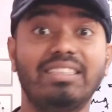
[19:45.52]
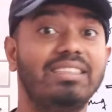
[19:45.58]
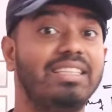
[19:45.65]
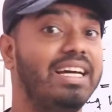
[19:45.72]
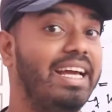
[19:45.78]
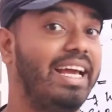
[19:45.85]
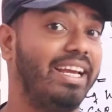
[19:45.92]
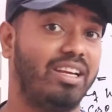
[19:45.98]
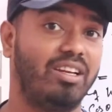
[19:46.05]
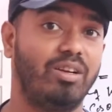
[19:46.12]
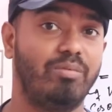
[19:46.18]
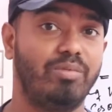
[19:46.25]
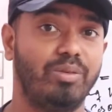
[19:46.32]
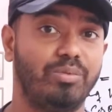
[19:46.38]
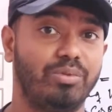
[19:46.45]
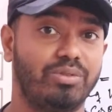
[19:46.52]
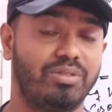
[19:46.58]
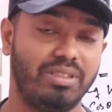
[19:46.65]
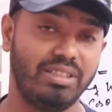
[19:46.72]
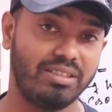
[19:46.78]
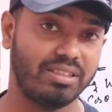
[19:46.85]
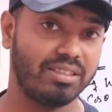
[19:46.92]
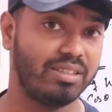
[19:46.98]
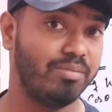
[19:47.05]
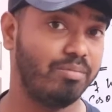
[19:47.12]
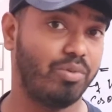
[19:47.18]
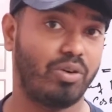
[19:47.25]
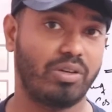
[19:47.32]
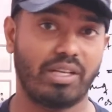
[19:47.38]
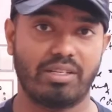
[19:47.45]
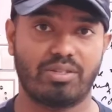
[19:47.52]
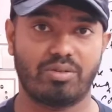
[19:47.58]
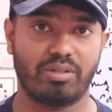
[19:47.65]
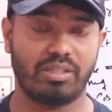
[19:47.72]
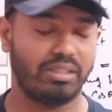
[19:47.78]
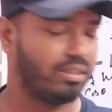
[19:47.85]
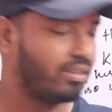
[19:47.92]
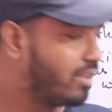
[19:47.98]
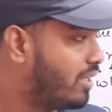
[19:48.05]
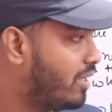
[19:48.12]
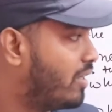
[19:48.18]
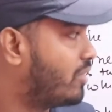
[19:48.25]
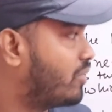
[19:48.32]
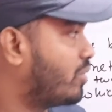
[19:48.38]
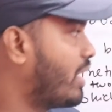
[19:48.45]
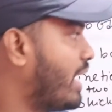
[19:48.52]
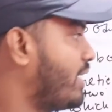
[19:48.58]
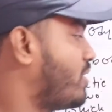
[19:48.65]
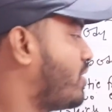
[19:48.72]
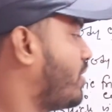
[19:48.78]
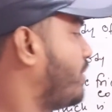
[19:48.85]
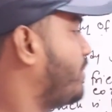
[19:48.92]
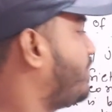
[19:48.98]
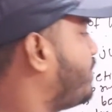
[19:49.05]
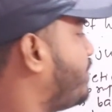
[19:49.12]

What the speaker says: the angle of repose. This is important, student. So right